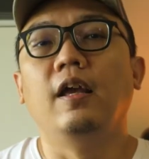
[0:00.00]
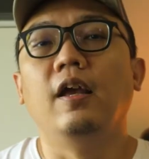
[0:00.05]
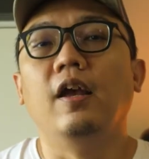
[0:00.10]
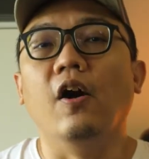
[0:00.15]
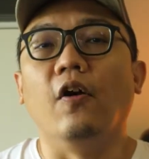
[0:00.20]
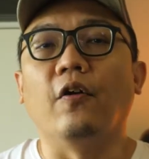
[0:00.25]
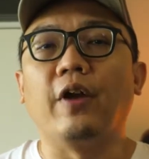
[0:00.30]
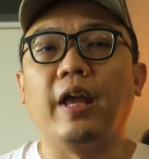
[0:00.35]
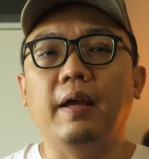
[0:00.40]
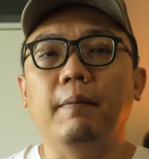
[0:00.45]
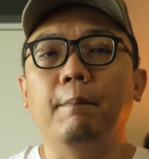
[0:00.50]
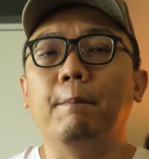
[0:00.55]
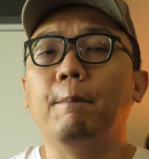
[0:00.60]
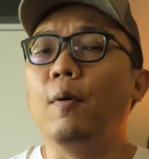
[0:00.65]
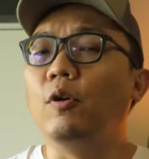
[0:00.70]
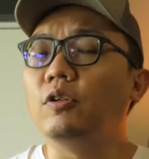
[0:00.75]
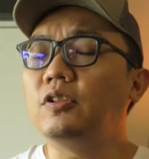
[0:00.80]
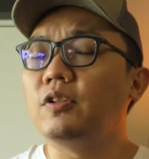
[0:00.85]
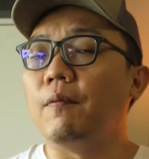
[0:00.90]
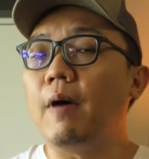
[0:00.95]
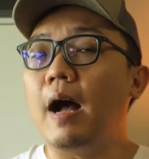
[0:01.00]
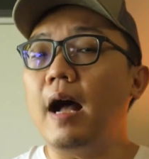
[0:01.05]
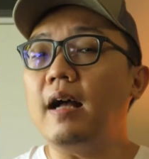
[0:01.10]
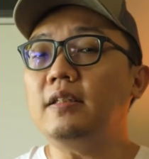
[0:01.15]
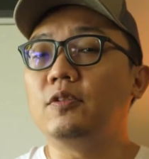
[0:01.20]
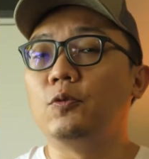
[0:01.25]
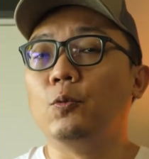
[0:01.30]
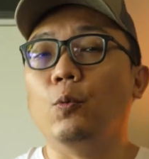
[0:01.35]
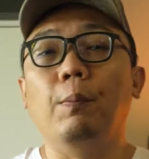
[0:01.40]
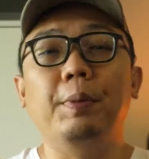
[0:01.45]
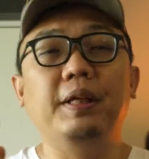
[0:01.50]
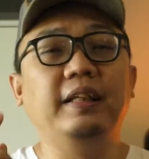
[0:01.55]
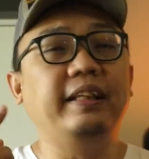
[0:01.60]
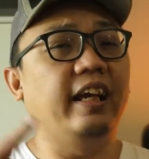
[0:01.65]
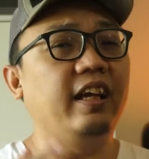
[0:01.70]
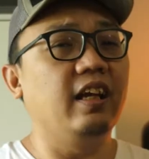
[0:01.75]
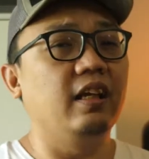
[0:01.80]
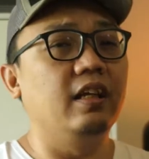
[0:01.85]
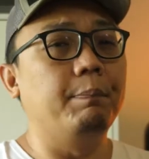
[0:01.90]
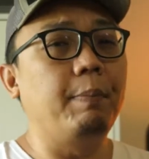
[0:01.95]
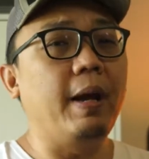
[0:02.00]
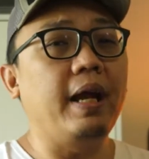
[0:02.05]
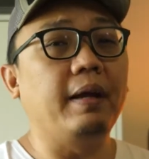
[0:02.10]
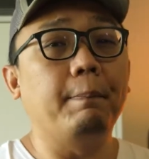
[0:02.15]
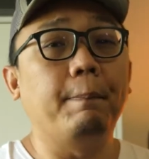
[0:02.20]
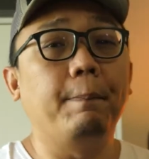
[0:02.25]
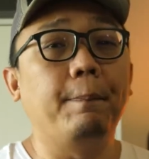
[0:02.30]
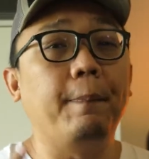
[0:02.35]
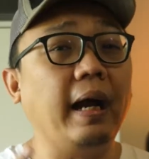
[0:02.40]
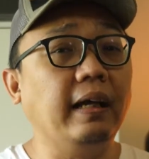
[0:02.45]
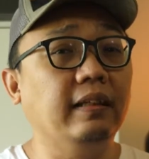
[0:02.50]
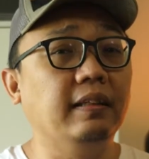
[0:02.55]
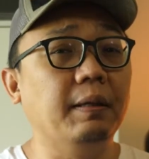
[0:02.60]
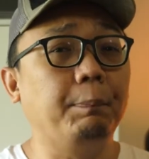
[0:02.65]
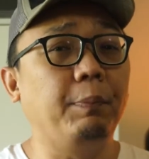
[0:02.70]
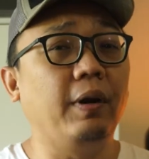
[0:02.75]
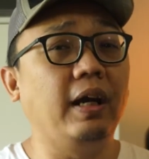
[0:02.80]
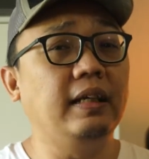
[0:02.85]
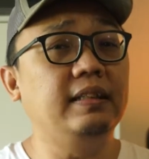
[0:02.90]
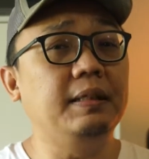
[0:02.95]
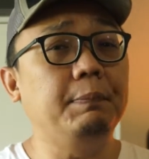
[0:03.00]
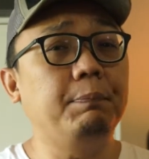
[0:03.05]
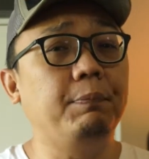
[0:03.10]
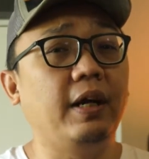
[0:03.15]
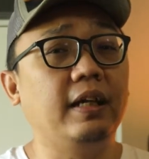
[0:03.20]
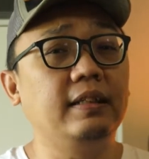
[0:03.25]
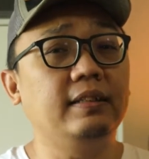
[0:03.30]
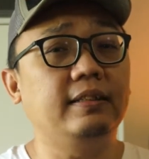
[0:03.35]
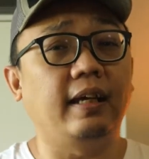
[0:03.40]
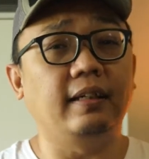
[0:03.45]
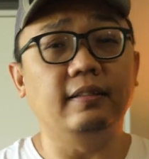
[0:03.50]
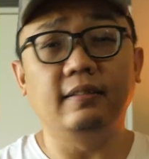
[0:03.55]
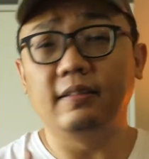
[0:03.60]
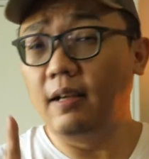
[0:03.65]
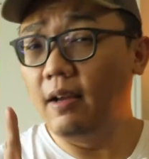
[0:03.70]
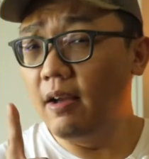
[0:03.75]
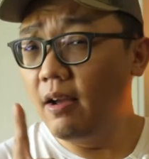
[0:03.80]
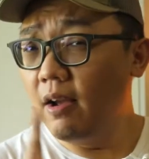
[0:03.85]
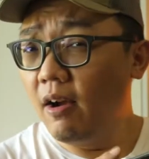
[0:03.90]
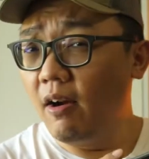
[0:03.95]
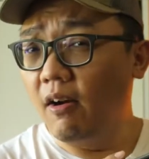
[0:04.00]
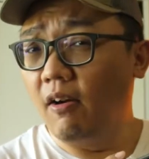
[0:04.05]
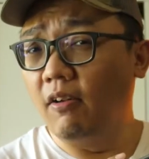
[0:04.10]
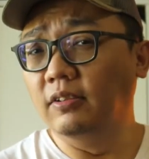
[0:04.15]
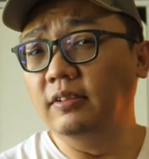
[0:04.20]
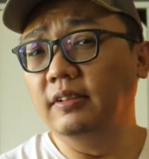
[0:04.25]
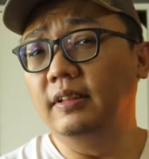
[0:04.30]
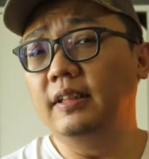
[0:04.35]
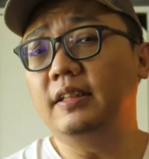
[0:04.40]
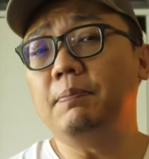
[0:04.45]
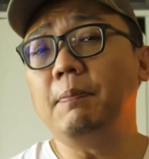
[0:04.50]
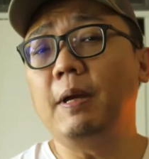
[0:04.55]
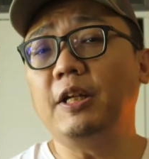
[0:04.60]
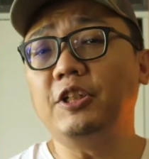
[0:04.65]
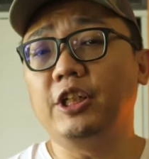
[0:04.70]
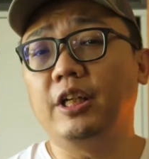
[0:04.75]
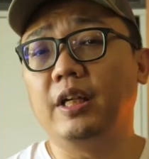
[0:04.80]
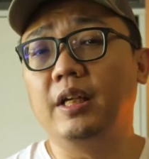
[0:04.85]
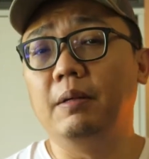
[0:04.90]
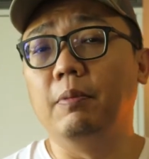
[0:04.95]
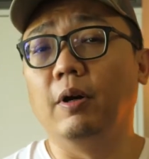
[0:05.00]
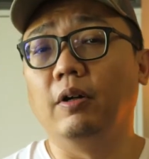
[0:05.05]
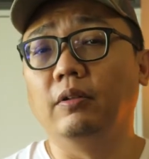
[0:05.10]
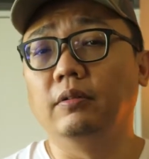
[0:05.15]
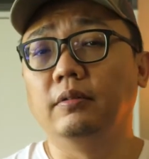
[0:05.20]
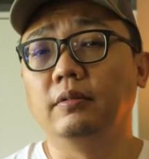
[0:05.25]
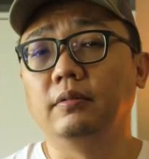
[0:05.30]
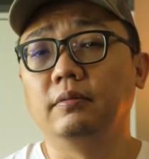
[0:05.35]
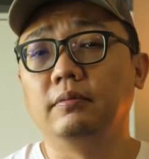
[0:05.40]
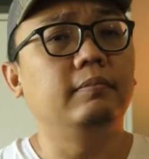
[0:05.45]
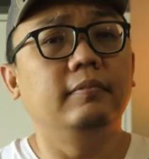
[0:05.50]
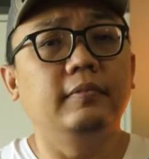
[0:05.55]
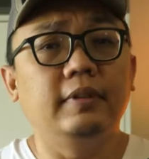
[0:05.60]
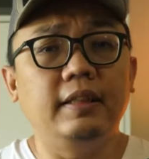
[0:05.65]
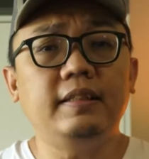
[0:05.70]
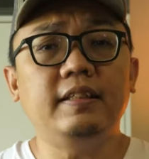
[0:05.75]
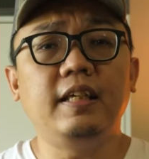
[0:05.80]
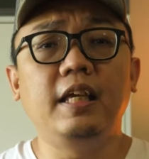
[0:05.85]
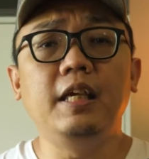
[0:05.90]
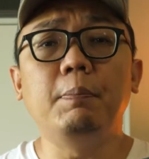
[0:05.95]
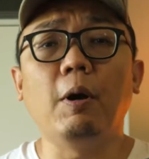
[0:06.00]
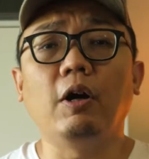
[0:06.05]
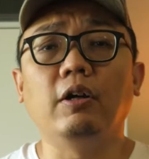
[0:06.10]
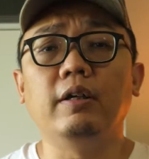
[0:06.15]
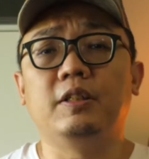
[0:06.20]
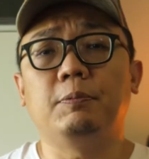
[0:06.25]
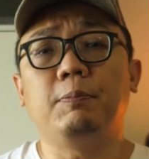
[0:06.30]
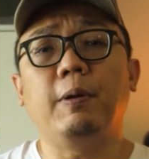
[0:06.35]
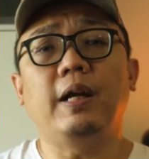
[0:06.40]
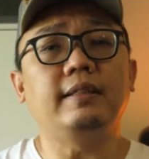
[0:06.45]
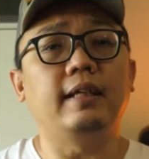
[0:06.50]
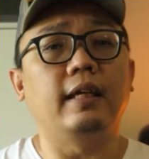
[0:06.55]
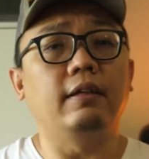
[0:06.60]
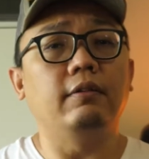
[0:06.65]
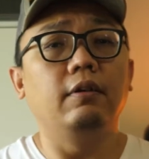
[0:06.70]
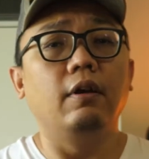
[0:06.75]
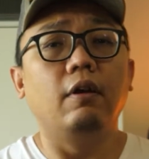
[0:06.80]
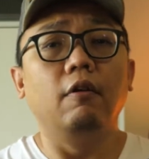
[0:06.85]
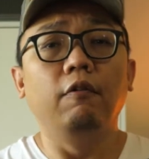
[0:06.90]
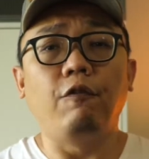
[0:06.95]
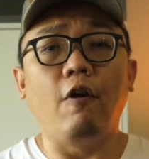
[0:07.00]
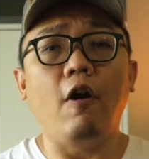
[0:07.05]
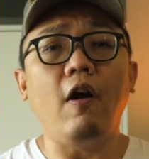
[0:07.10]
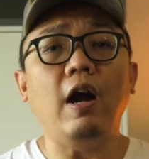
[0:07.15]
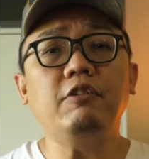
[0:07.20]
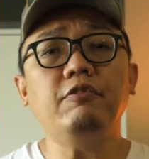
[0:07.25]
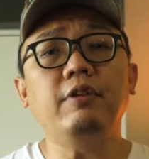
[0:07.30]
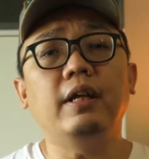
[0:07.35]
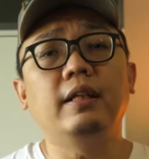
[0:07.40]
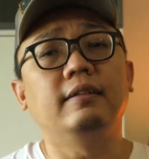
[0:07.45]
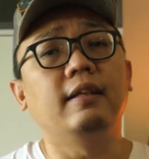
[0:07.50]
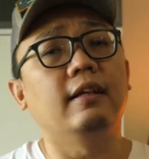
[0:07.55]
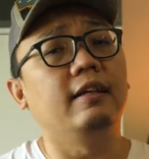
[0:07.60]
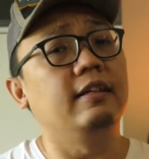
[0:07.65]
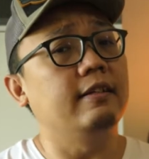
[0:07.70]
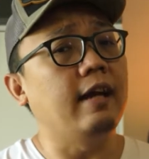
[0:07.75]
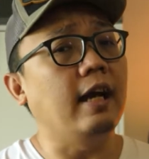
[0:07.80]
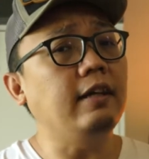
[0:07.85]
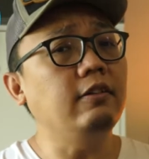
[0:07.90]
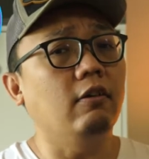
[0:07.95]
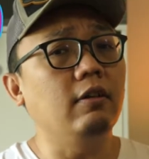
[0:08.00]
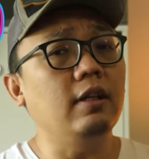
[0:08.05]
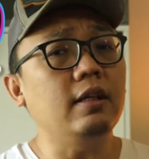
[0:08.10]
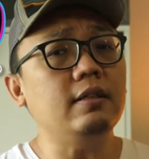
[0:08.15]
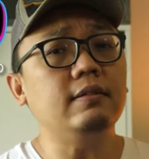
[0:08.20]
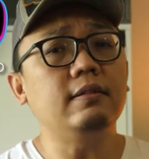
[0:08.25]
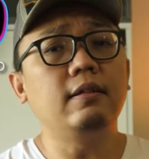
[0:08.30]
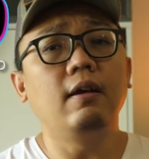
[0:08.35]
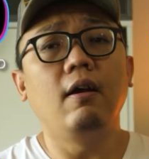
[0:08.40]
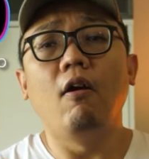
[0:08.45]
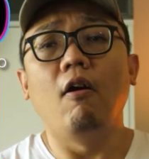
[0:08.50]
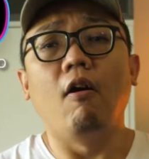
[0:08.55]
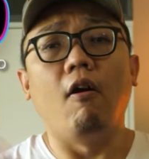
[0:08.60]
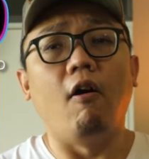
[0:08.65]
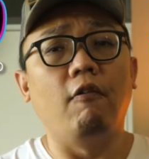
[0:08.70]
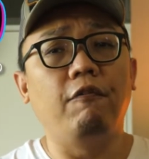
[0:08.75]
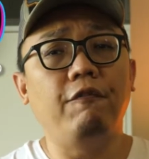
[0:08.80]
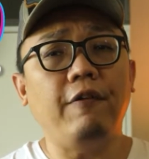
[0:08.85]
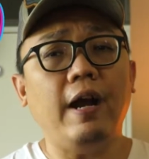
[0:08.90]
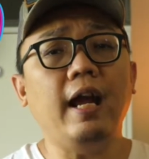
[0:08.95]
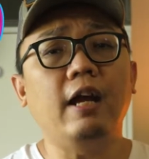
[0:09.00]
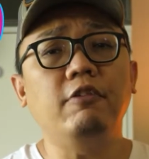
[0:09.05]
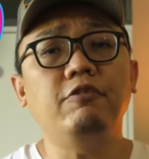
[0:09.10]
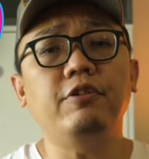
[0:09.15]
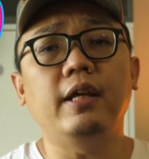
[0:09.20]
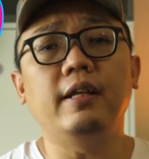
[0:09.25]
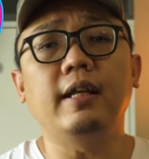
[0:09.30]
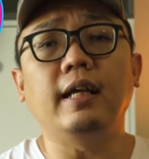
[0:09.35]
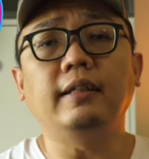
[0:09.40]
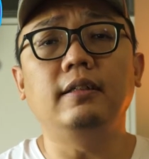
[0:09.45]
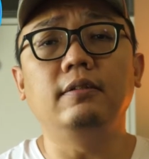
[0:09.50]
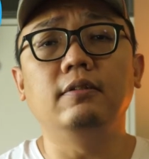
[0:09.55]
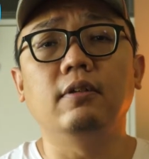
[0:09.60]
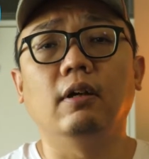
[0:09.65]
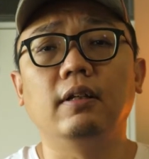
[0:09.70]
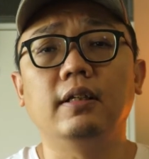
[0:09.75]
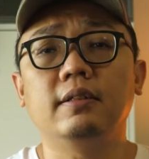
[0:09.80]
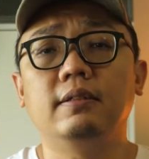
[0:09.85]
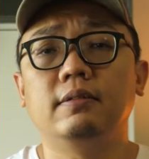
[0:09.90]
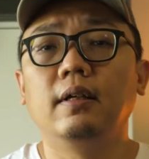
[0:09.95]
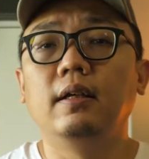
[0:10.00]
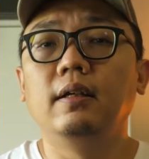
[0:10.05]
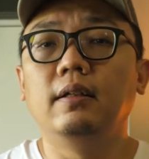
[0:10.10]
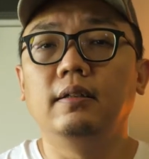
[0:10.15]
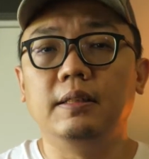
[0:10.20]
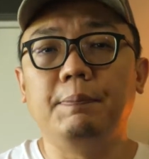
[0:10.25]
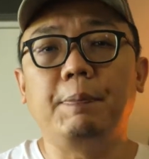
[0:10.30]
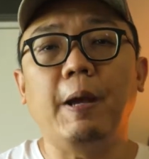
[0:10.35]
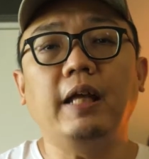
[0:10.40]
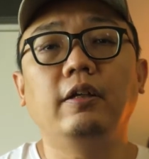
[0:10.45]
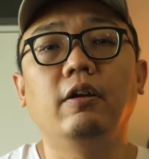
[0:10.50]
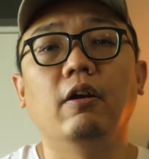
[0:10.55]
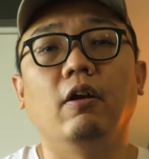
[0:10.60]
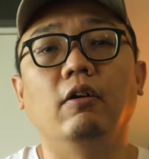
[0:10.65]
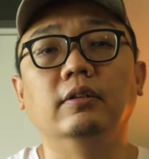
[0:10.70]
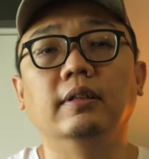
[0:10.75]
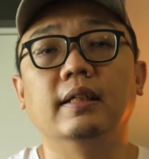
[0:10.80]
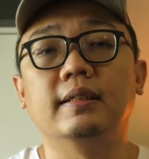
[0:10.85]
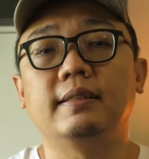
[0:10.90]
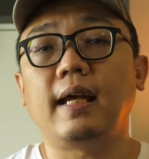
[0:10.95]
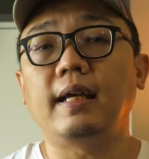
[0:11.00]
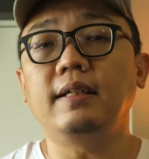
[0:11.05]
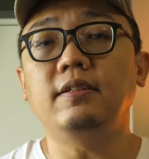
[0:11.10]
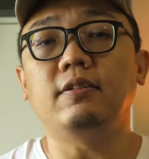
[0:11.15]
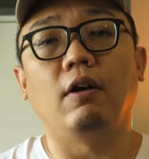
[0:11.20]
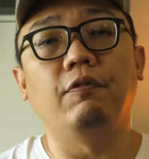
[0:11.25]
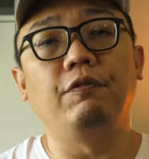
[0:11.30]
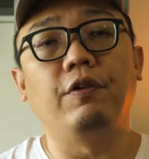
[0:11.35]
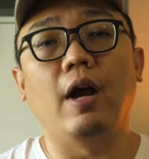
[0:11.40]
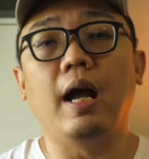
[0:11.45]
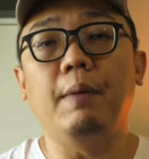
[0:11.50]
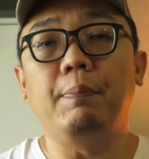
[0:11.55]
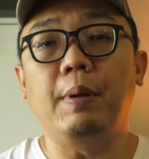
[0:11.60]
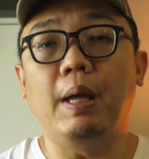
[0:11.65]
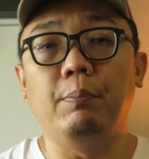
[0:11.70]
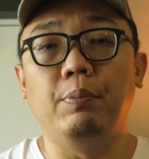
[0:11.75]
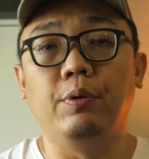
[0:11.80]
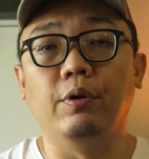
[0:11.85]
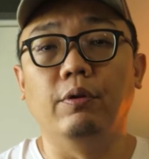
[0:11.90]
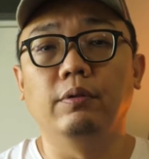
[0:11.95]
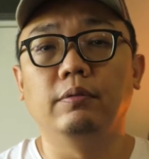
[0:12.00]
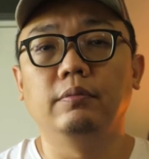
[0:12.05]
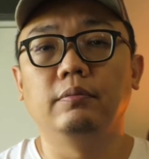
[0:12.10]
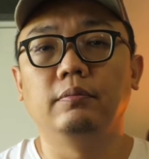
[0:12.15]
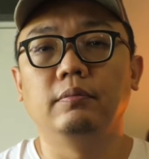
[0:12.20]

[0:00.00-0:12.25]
Okay, most of us will be taken aback by the pricey price tags on this Magic Keyboard. This keyboard is priced at $439 or $519 depending on the size of your iPad Pro.